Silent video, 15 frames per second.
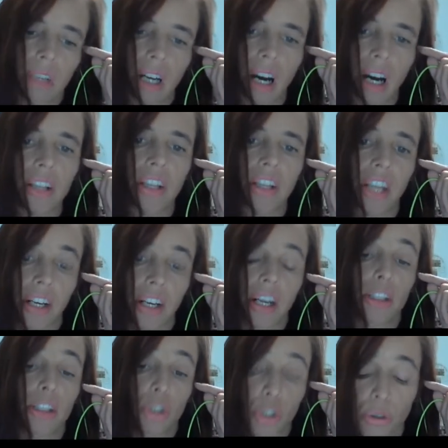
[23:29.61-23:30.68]
are there
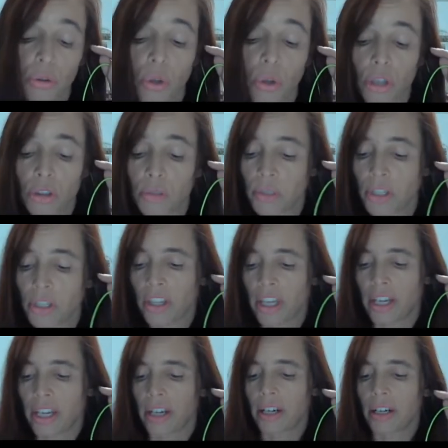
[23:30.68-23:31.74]
and should not be
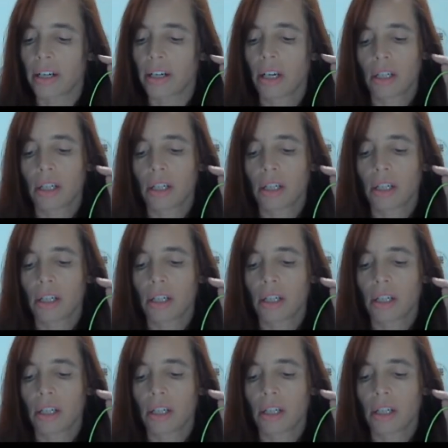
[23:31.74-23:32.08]
there.